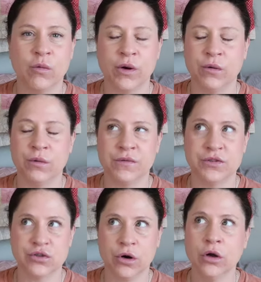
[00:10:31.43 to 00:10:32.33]
We, we've
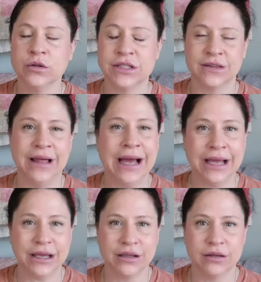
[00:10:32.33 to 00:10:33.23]
struggled to
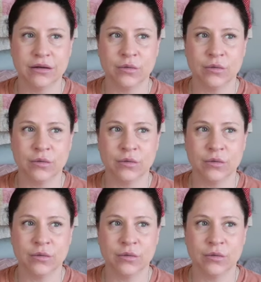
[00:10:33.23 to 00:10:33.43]
lack,